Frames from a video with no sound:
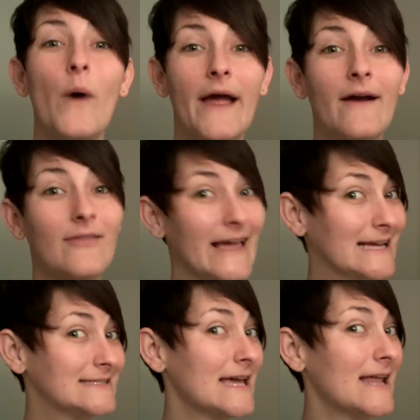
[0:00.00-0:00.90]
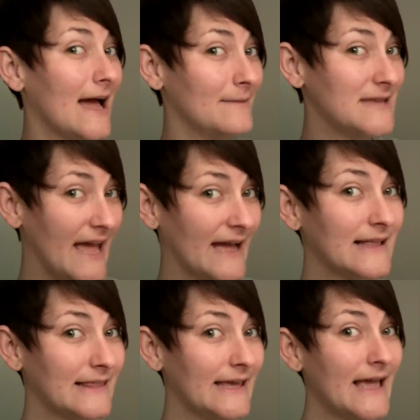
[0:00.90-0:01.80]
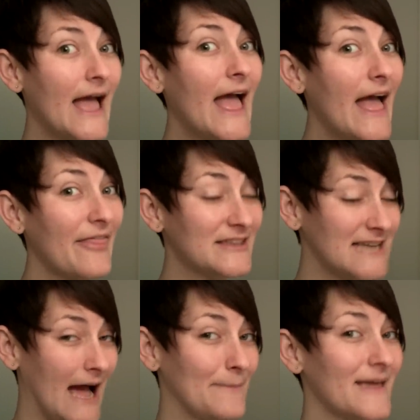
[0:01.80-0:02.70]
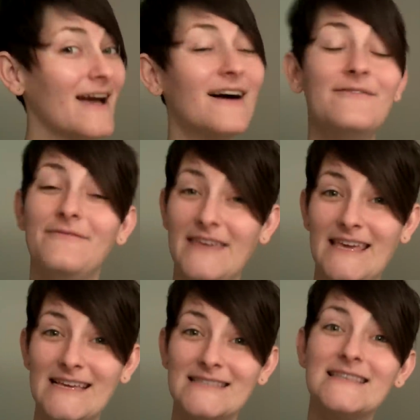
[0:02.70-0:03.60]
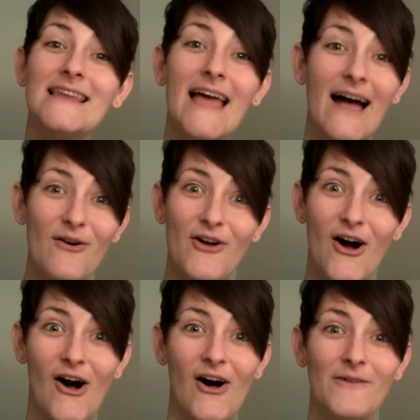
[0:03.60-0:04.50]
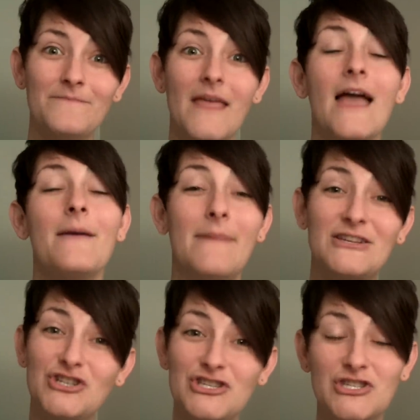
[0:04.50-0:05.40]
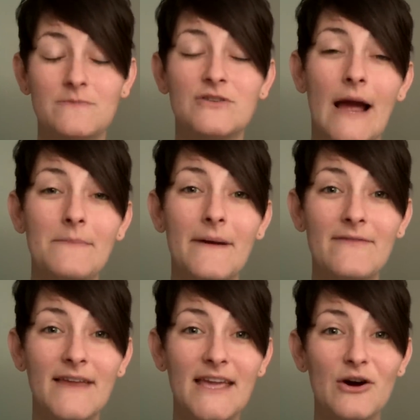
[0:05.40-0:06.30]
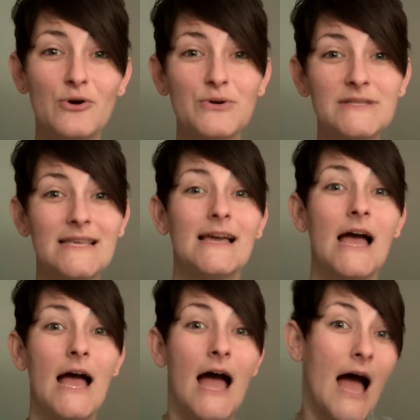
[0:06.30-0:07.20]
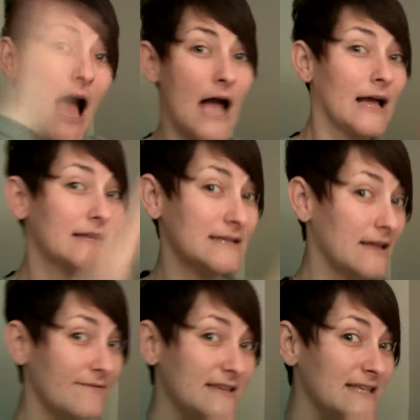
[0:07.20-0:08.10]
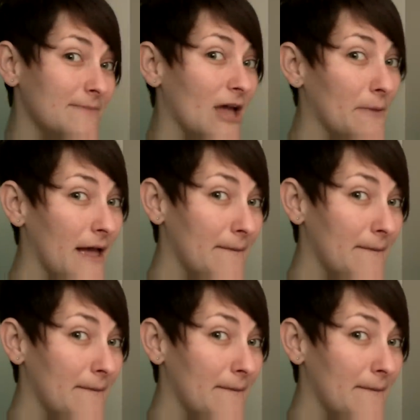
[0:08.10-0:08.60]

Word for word: where, like I said, I'm tackling the topic of vegans and alcohol. Make sure you subscribe to my videos. Visit me on